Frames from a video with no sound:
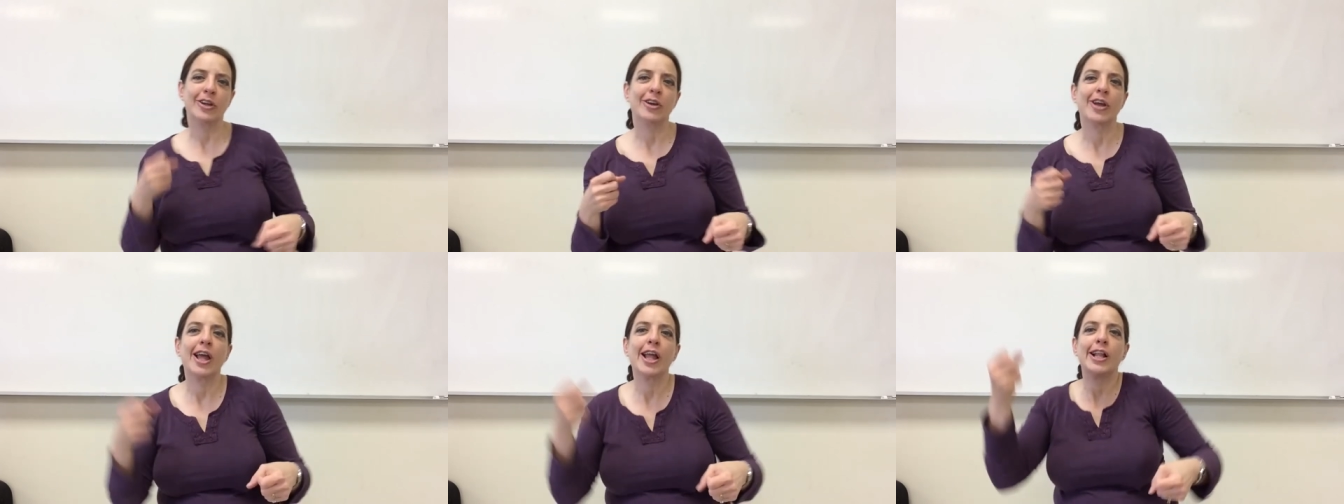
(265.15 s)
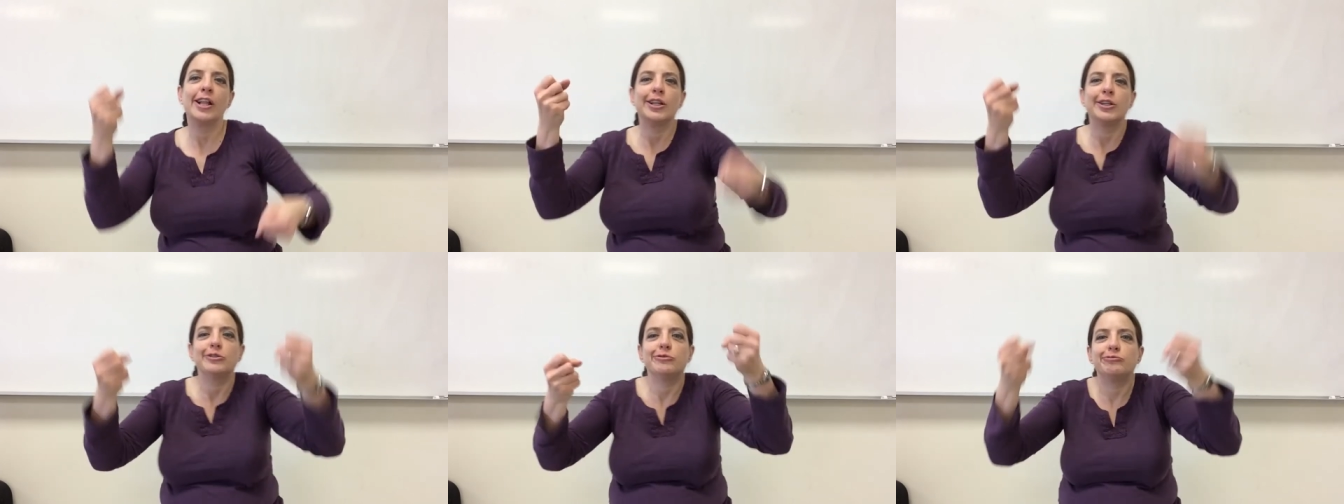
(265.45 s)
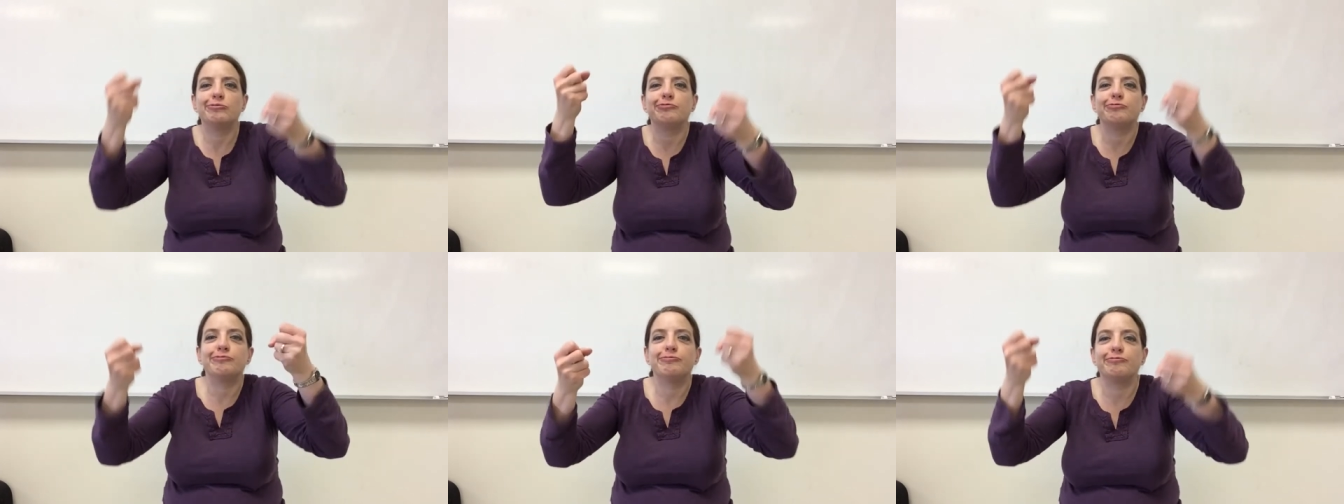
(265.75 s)
my little
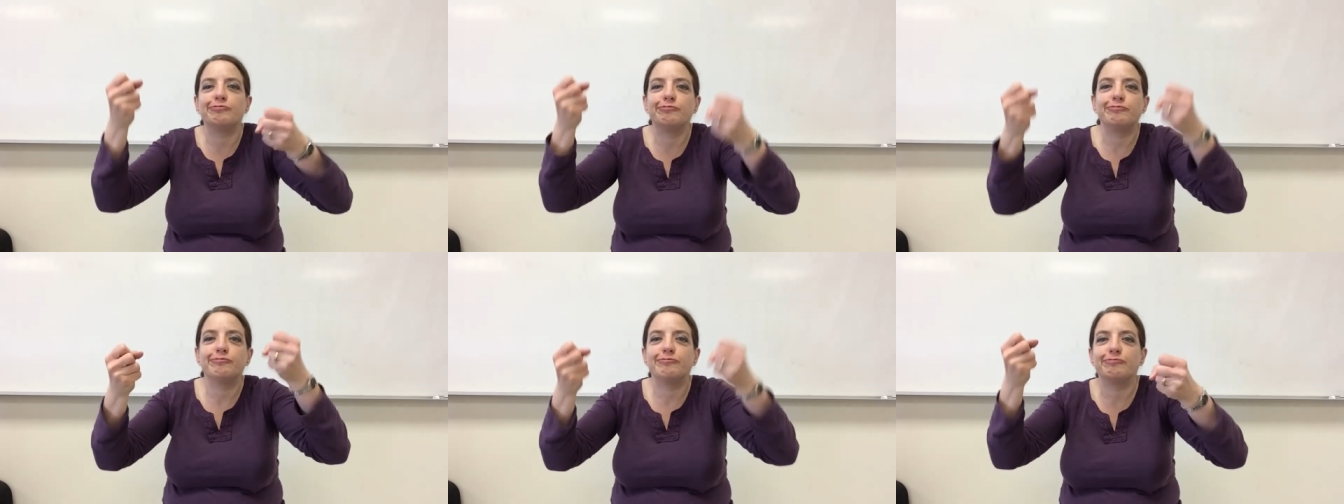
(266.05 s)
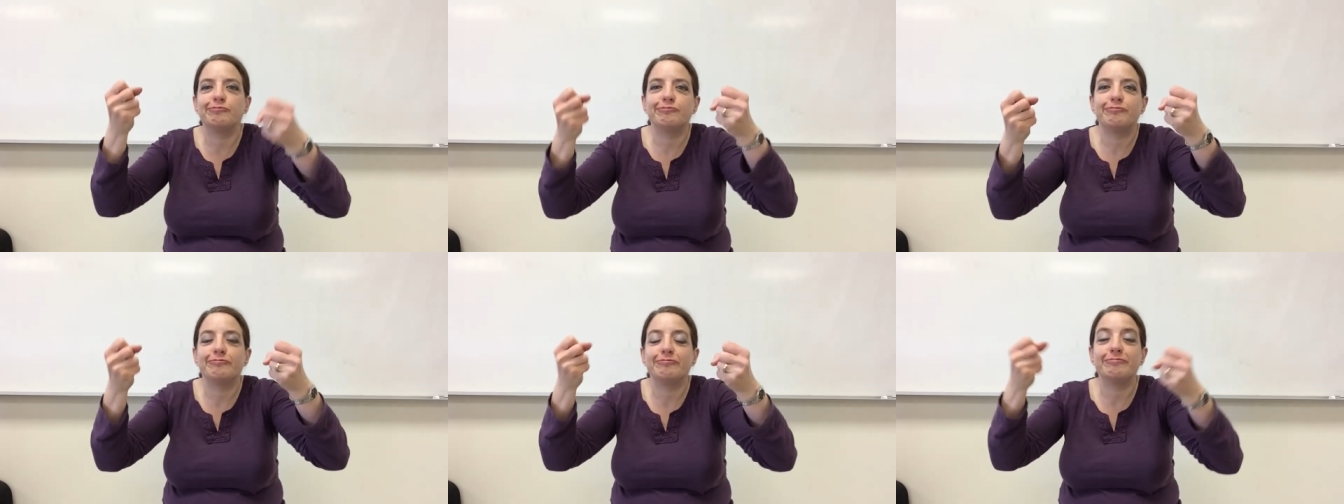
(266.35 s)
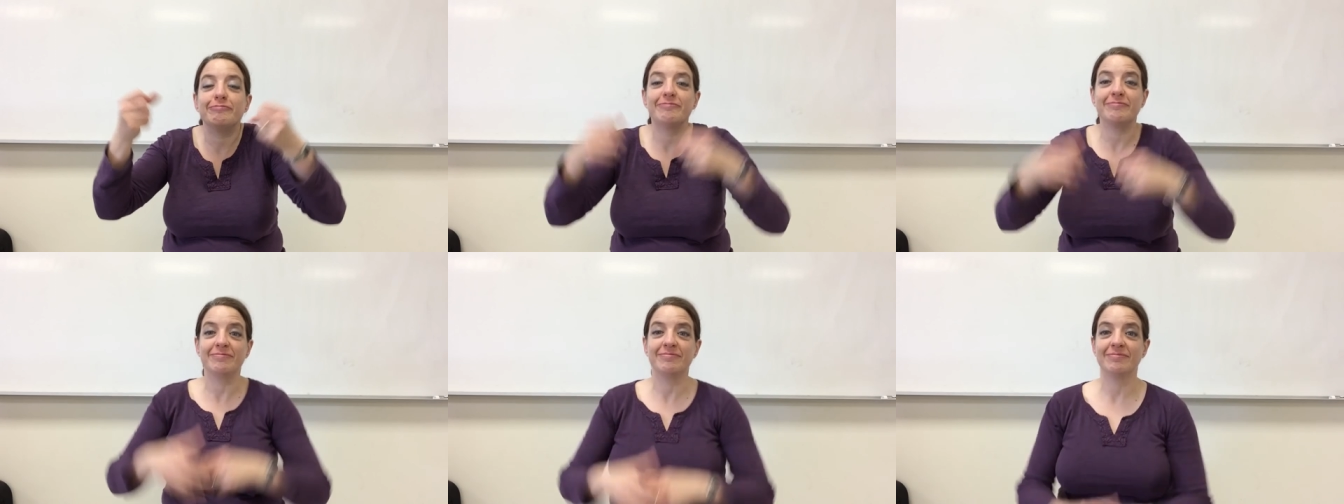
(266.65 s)
nephew was so cute he got
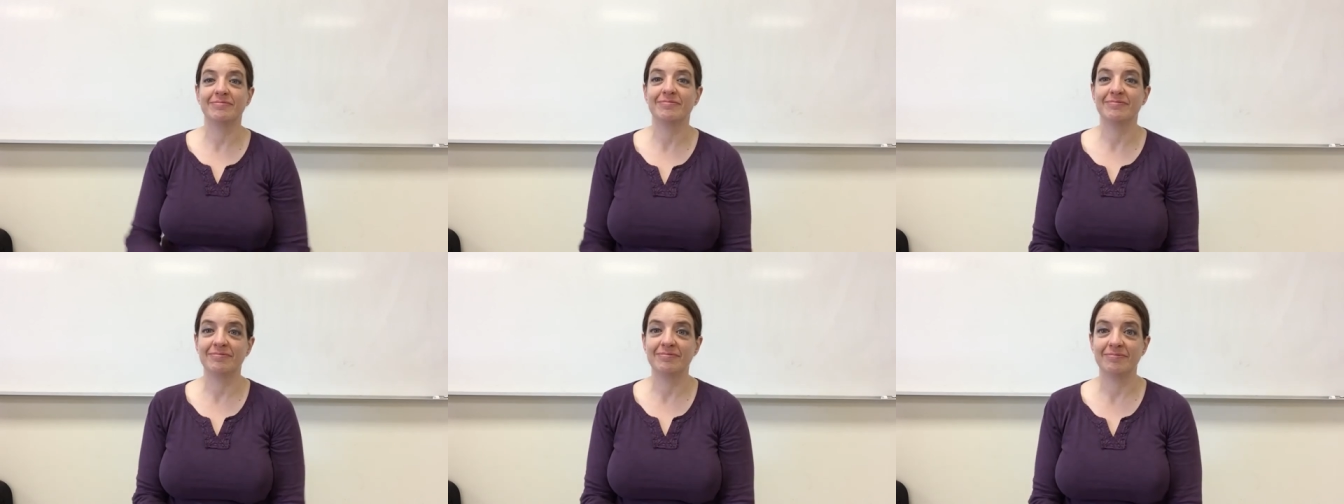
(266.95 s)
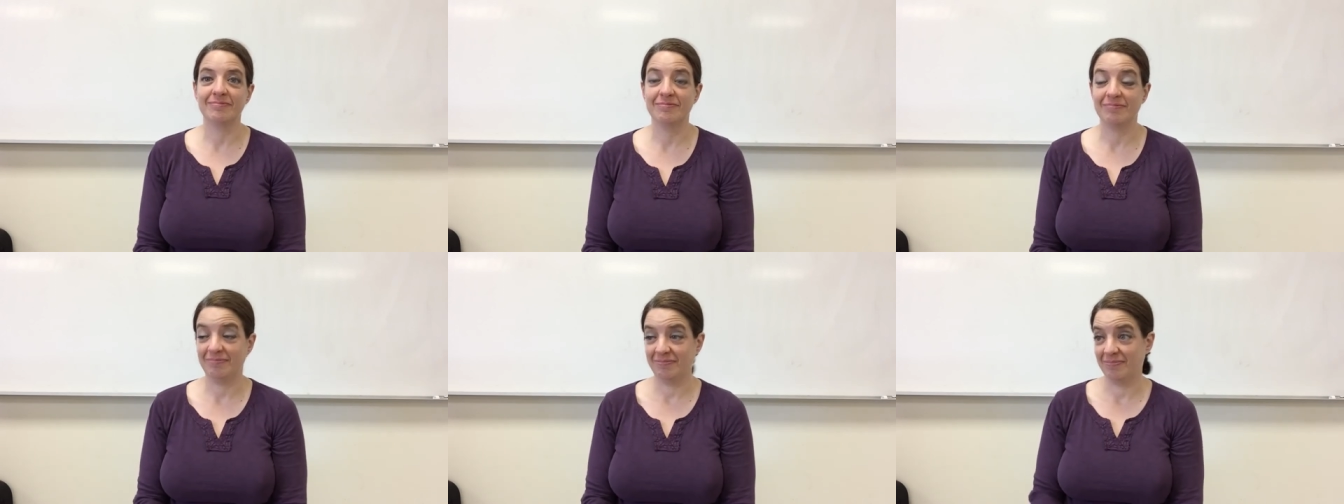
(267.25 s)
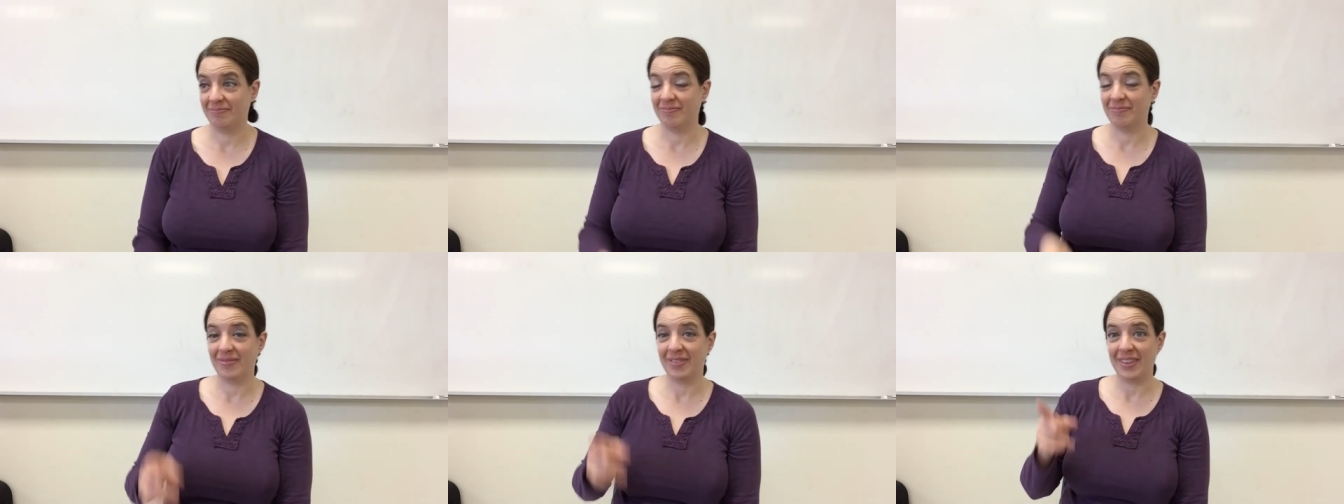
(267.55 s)
there behind the wheel he
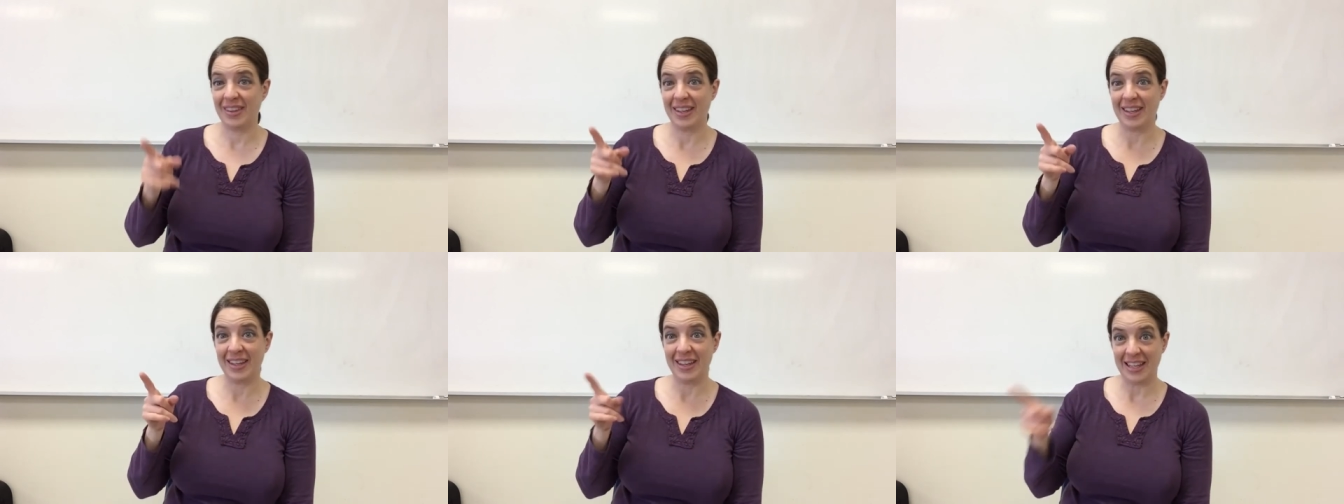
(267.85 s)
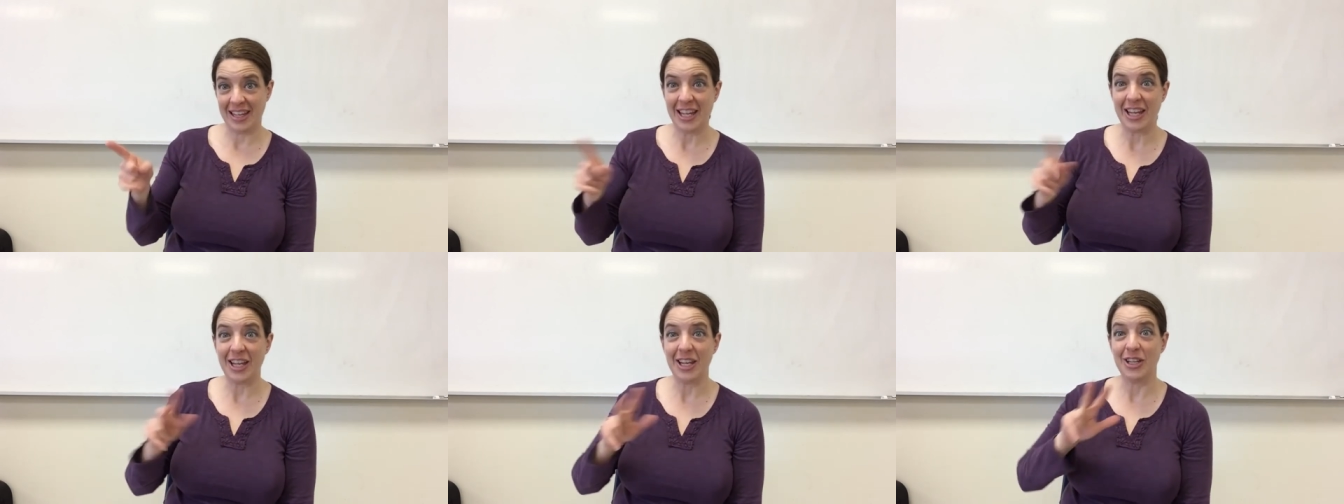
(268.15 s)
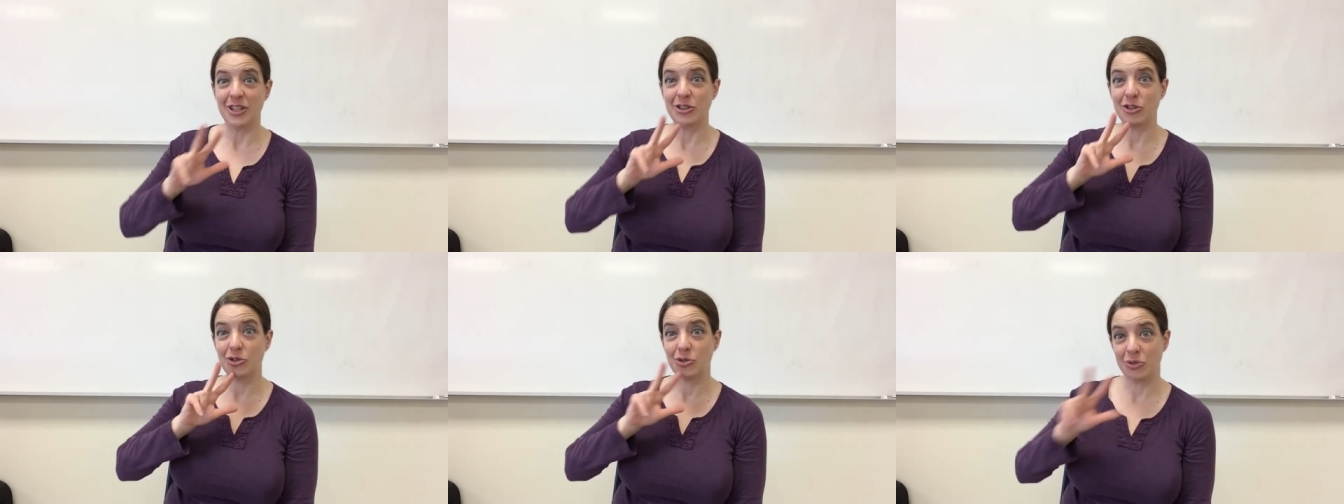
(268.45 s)
couldn't even see over the wheel but
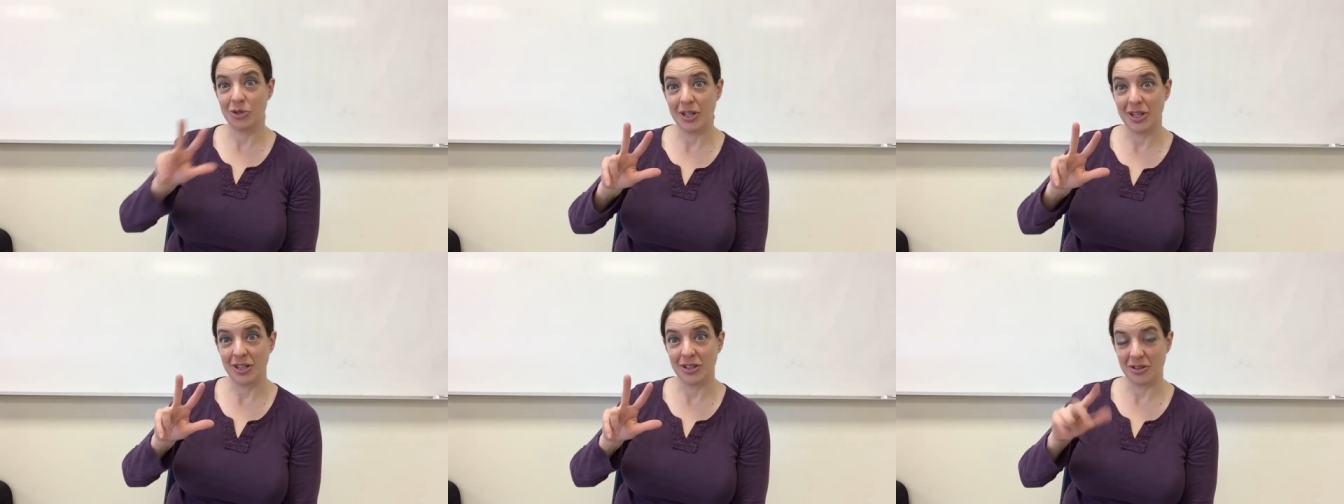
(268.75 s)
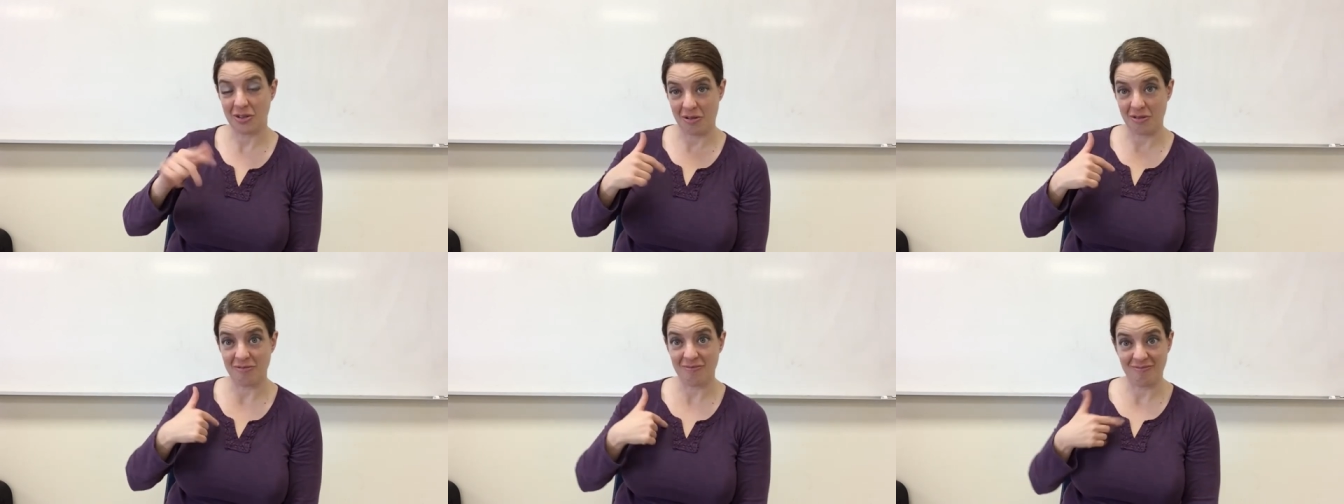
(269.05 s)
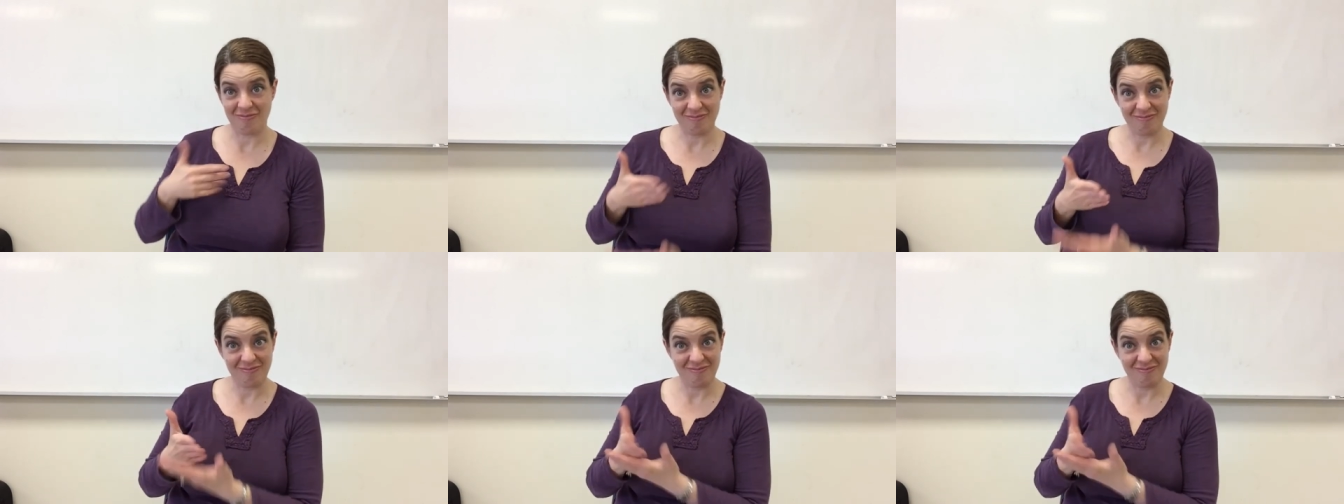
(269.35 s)
he's trying to drive